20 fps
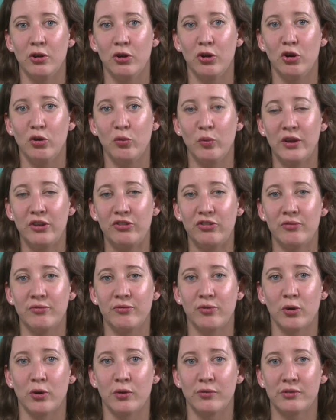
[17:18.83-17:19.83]
or which
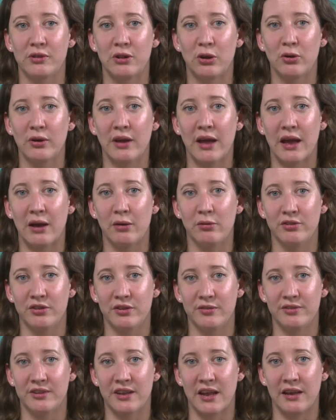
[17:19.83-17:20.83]
involves long hours
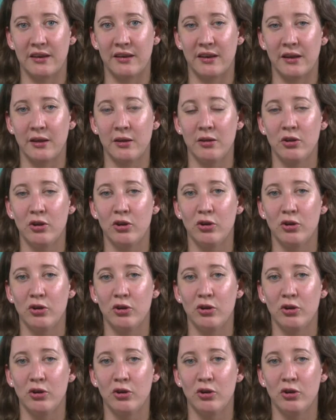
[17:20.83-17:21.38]
of standing,